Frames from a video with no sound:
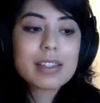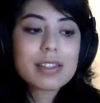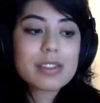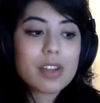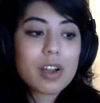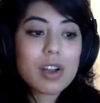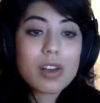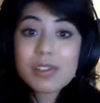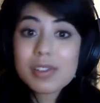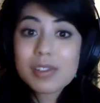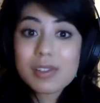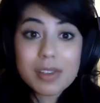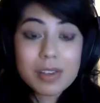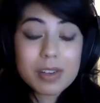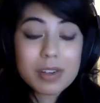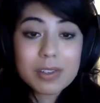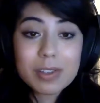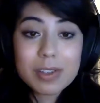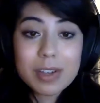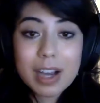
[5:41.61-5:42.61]

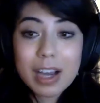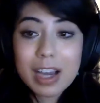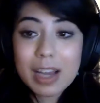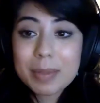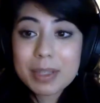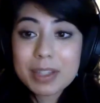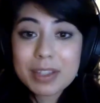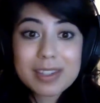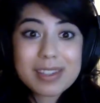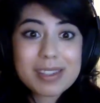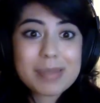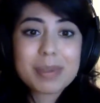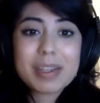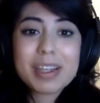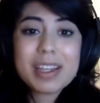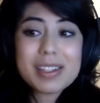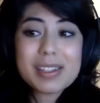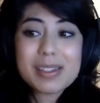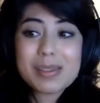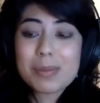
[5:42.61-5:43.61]
also, I'm in this
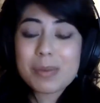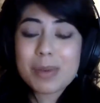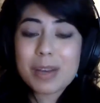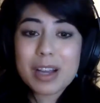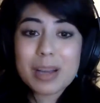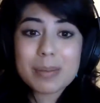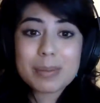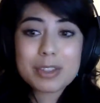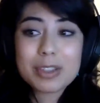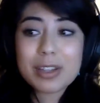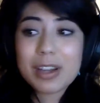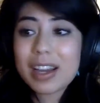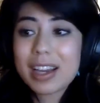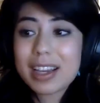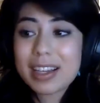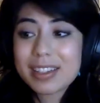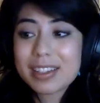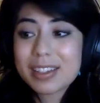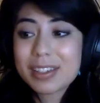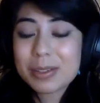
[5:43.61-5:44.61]
place where I'm
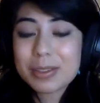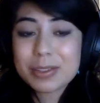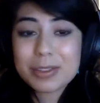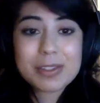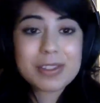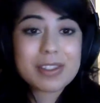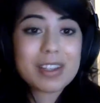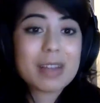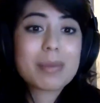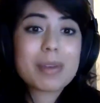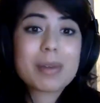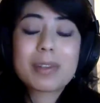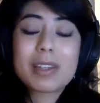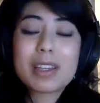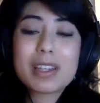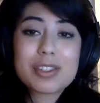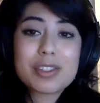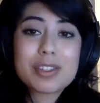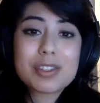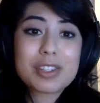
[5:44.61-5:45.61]
trying to understand my
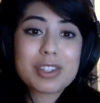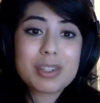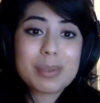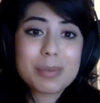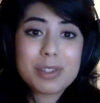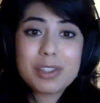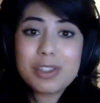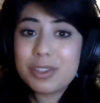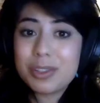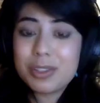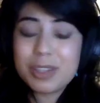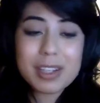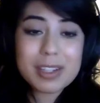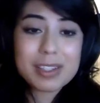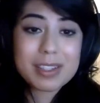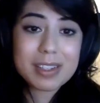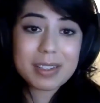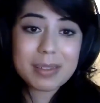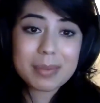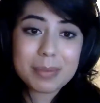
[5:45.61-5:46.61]
relationship to
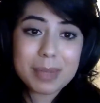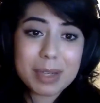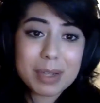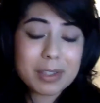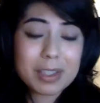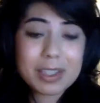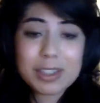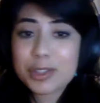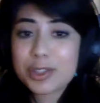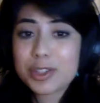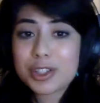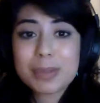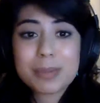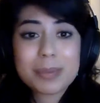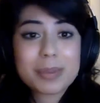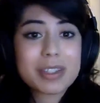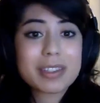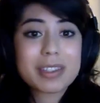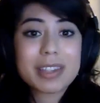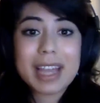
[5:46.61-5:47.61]
Judaism, my relationship
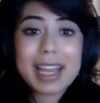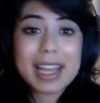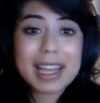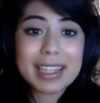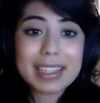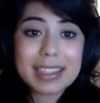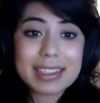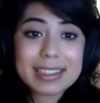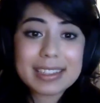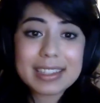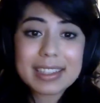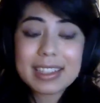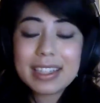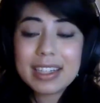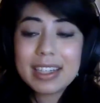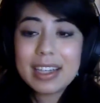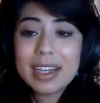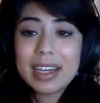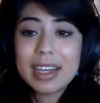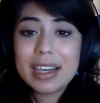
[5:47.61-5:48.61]
to land,
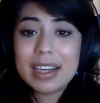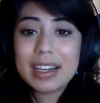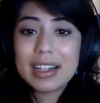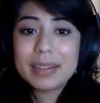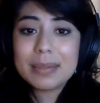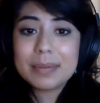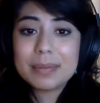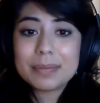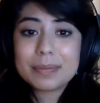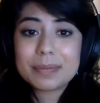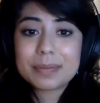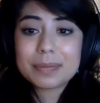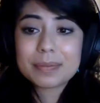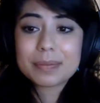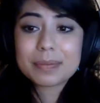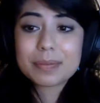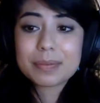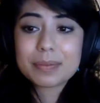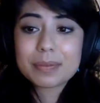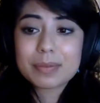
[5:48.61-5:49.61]

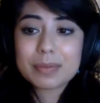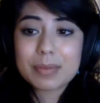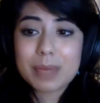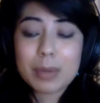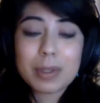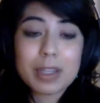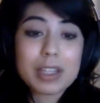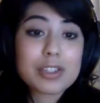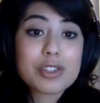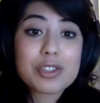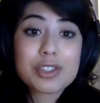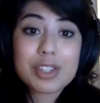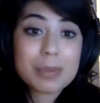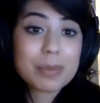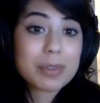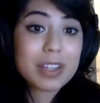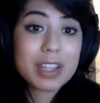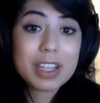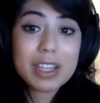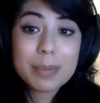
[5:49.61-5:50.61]
my relationship
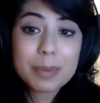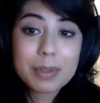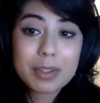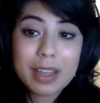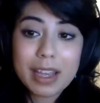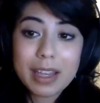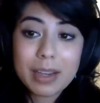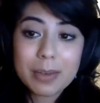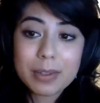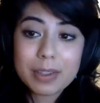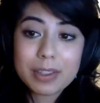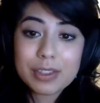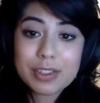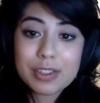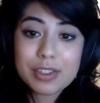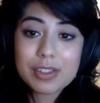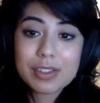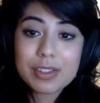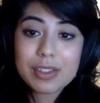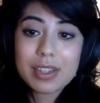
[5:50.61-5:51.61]
to the Hebrew
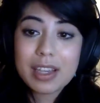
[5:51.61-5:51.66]
language.